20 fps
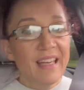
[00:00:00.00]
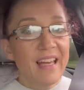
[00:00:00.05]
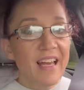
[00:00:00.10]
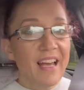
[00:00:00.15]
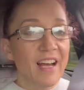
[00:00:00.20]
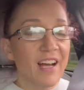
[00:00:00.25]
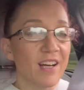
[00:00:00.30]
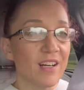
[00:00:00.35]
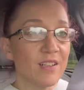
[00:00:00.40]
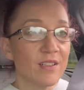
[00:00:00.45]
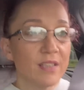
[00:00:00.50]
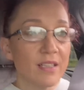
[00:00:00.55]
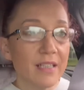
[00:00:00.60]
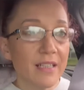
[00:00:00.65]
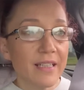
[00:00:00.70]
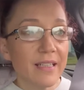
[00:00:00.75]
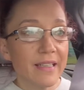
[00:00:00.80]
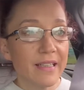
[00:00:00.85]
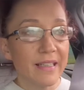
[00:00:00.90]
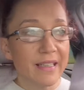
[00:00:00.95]
All
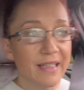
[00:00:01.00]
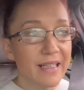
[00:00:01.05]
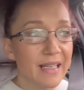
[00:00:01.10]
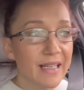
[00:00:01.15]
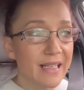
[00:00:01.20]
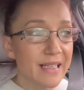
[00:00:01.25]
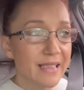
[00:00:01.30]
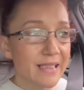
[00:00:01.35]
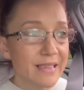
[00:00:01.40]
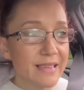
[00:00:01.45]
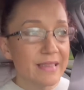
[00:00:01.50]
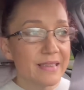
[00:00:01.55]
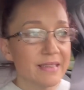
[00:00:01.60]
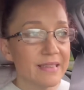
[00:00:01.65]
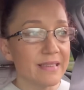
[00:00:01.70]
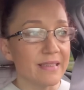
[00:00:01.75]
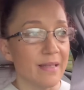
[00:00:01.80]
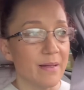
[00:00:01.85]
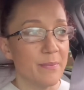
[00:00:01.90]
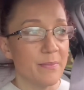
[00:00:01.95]
right
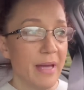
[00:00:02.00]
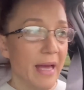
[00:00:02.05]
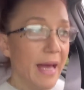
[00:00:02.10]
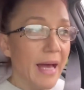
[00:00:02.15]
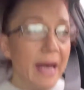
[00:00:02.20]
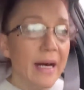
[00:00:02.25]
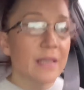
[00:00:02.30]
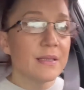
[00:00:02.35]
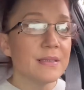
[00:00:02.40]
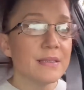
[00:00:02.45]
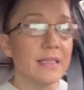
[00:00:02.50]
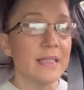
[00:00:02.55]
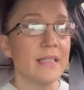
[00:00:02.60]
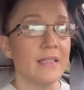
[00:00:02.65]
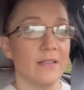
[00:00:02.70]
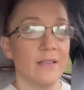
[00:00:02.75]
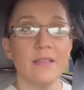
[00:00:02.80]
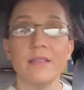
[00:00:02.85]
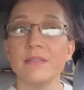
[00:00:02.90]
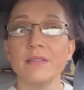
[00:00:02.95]
guys, I'm out
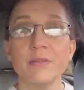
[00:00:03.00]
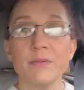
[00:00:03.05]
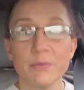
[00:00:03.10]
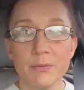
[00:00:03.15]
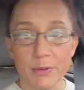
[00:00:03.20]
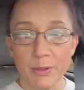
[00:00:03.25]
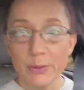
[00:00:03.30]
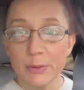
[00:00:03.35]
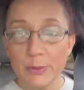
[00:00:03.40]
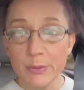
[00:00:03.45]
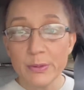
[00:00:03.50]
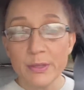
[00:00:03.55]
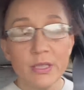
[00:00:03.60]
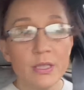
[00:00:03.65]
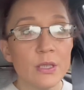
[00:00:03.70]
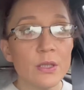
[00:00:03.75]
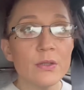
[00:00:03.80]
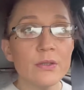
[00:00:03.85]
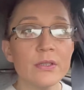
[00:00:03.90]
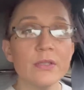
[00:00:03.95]
and on the road.
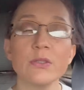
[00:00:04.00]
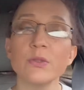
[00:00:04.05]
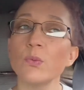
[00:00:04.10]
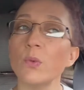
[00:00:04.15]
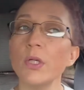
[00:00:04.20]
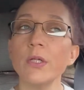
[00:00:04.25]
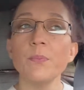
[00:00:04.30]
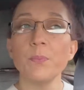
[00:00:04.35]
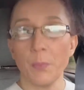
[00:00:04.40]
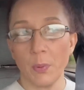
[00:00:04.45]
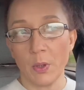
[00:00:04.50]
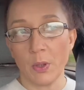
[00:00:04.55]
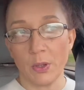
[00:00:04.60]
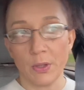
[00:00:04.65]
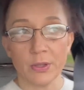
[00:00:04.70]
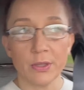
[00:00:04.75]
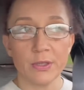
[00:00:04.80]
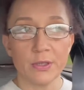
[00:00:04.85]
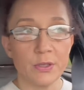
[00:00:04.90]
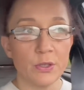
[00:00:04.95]
You know, there's one
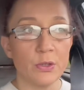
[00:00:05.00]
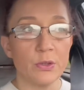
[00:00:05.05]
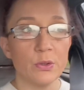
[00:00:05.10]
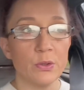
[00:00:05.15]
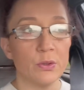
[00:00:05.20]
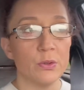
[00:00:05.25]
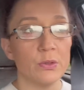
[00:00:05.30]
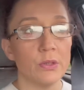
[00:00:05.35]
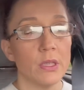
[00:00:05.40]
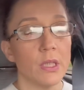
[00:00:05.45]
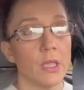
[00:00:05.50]
perk to